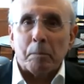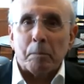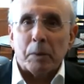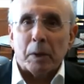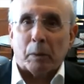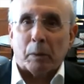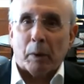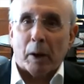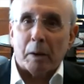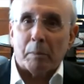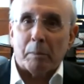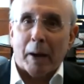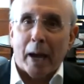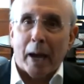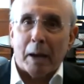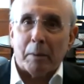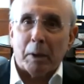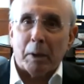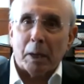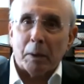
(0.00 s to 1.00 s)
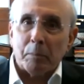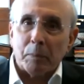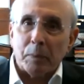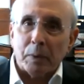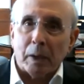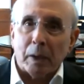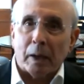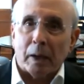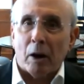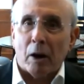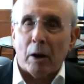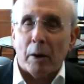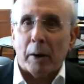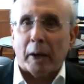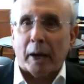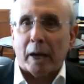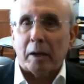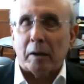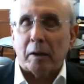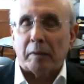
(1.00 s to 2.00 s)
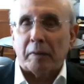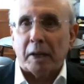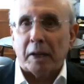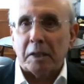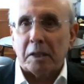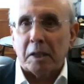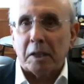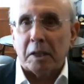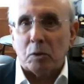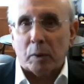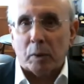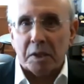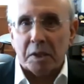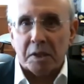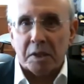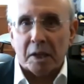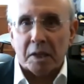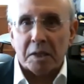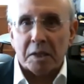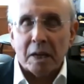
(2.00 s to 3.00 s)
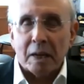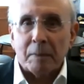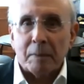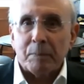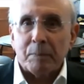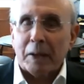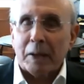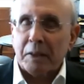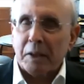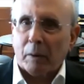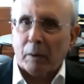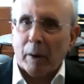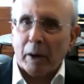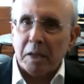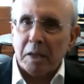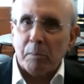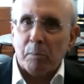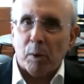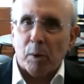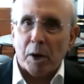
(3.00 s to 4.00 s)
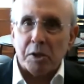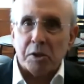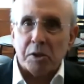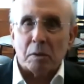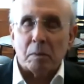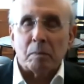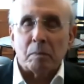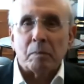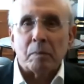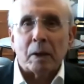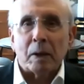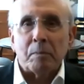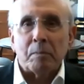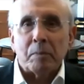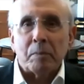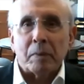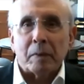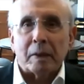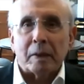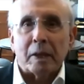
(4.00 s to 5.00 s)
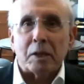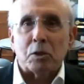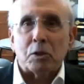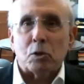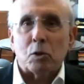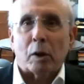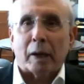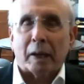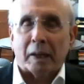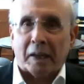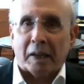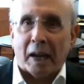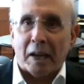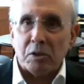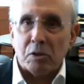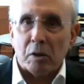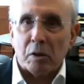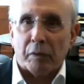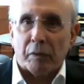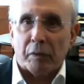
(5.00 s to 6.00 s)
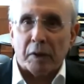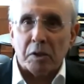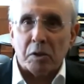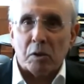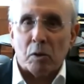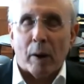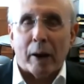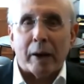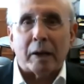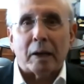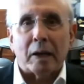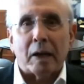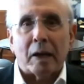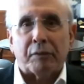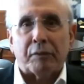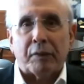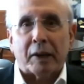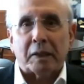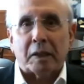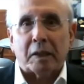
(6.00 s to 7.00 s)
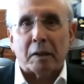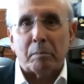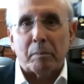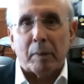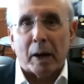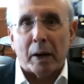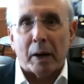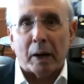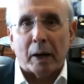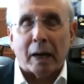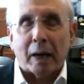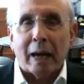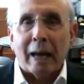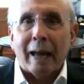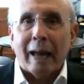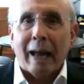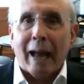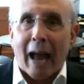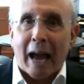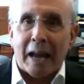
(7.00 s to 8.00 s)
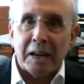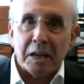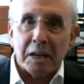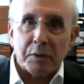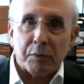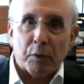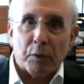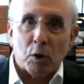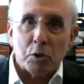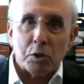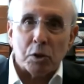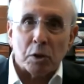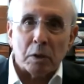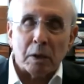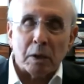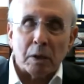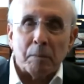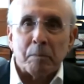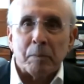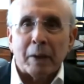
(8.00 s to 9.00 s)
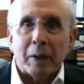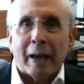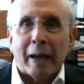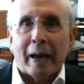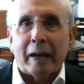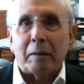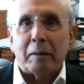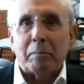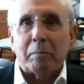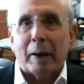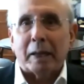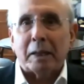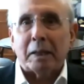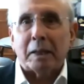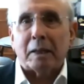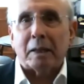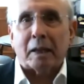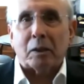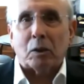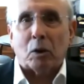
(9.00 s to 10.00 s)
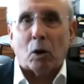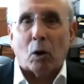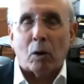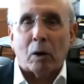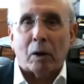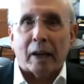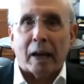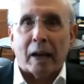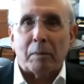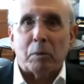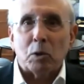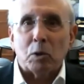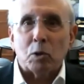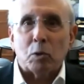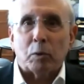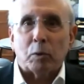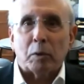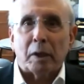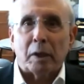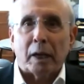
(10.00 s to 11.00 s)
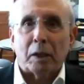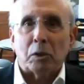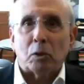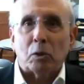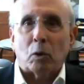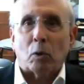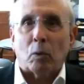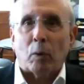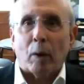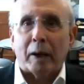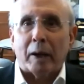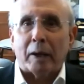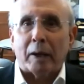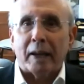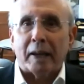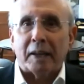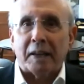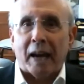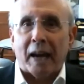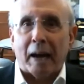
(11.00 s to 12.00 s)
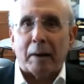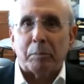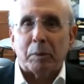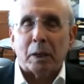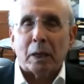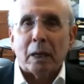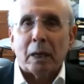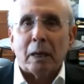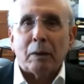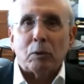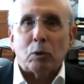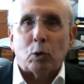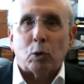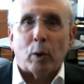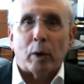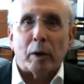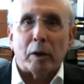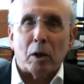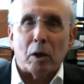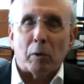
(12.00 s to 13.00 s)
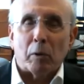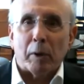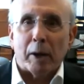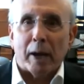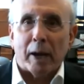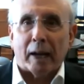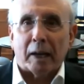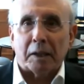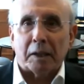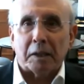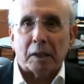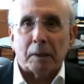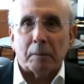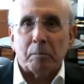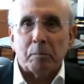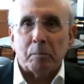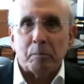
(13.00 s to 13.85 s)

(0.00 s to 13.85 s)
The Greater Miami hurricane of 1926 and the Great Depression. These two catastrophes greatly affected Merrick and his fortune and meant that Coral Gables would need to quickly adapt to a new reality.